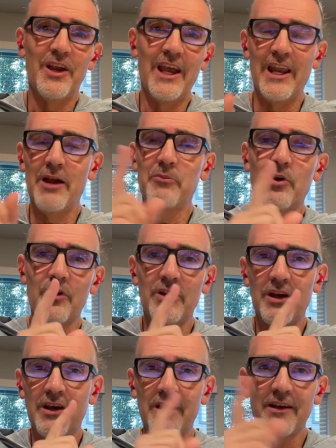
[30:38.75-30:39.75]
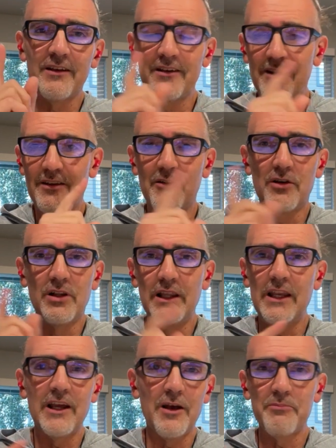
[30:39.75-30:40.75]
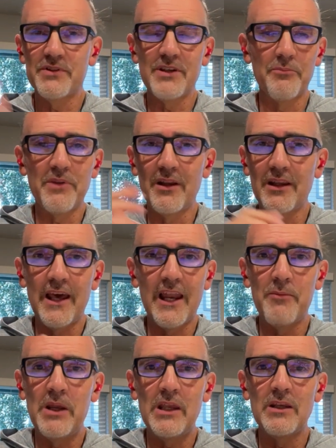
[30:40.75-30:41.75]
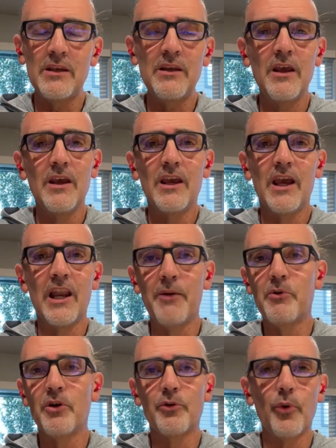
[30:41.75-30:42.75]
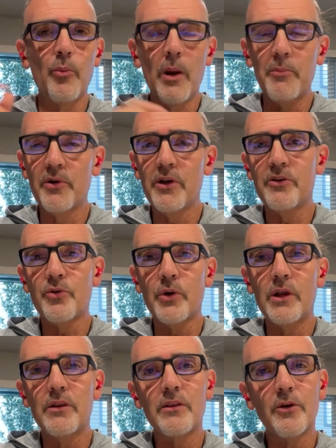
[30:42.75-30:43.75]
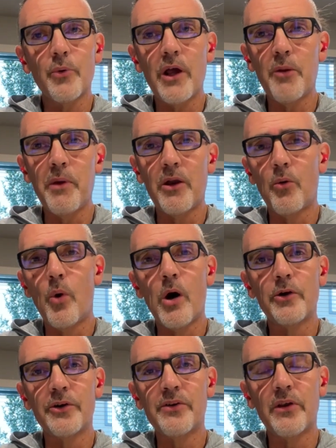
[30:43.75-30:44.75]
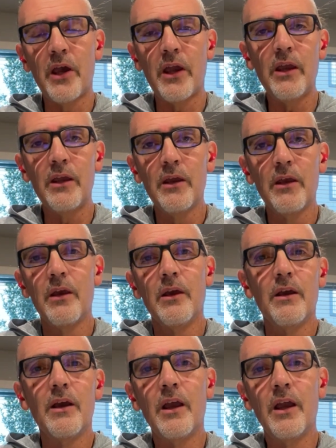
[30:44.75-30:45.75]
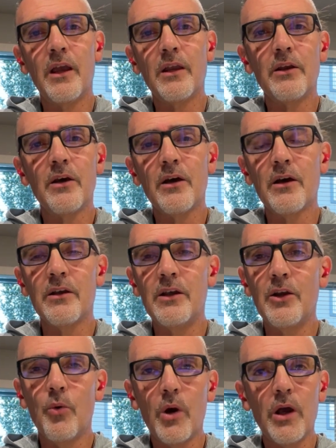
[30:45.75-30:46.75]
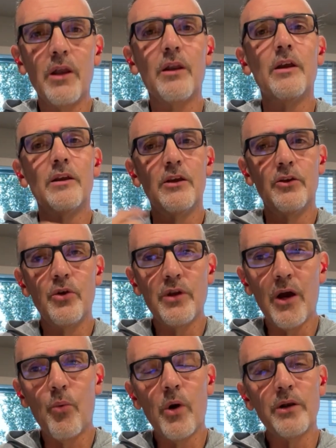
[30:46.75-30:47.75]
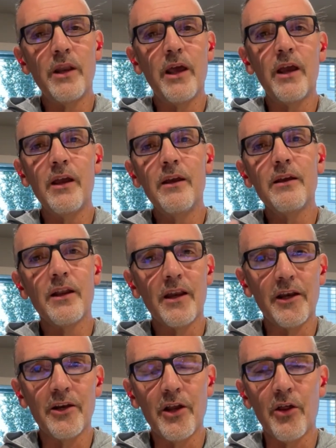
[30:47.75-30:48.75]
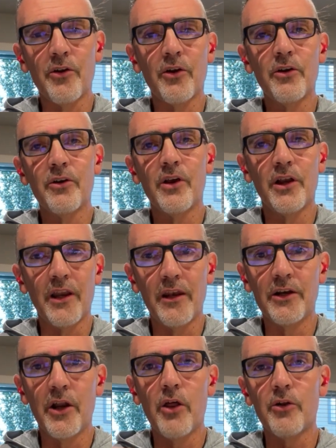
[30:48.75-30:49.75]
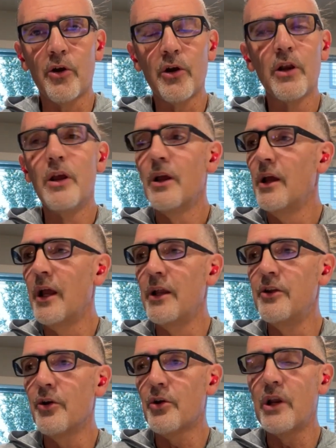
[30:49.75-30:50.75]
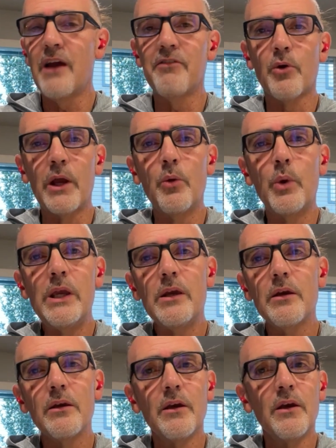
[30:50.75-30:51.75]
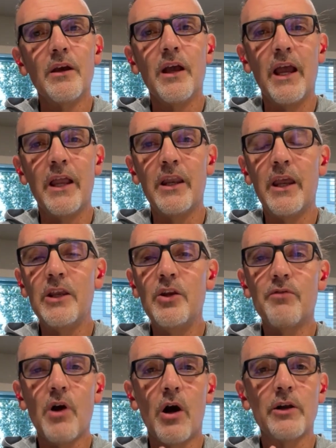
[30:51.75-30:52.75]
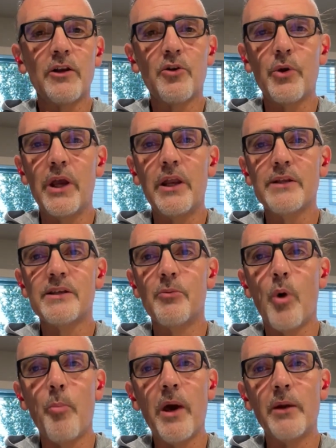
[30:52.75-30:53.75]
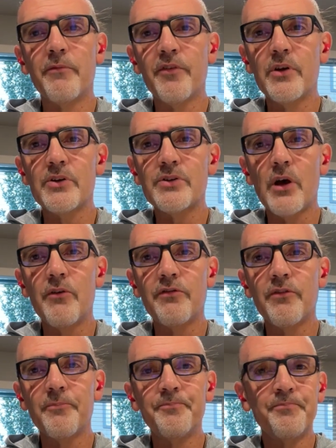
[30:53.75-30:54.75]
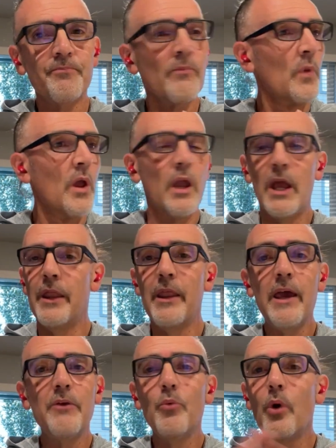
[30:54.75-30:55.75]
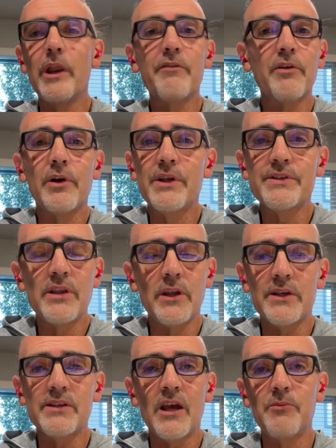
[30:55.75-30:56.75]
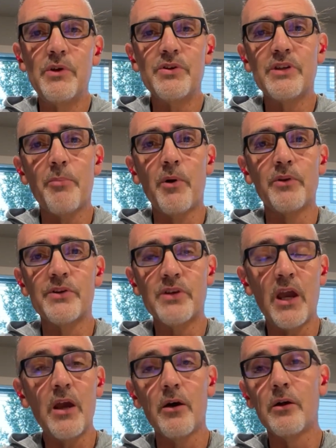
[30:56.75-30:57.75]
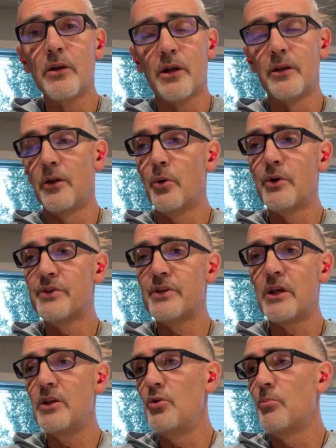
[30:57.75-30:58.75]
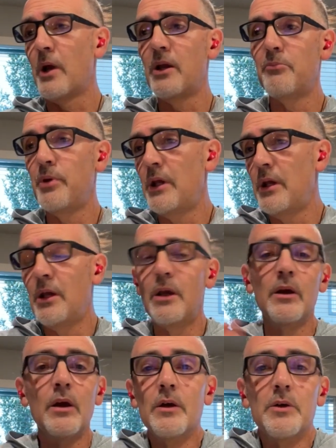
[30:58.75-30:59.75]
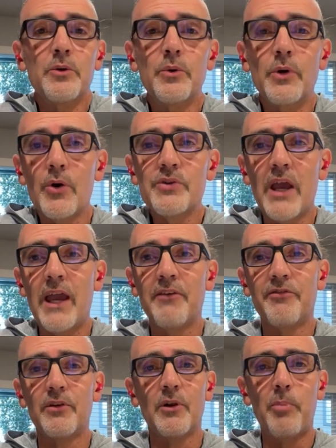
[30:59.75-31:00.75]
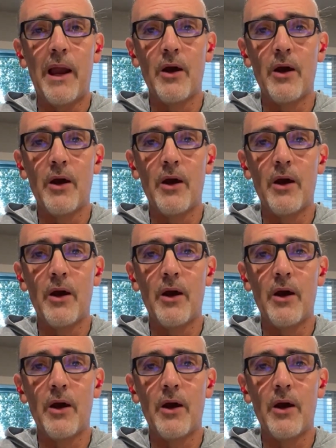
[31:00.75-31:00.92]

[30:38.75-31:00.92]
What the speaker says: And I'm going to clean up something that I'm eating, and I'm going to remember to drink the right amount of water today. And you know what? You do that one day, and then another, and then another, and you're going to have a great week. And then you've gone and created some momentum for yourself. And then whenever it is the next time you step on the scale and notice that you might be, who knows, a handful of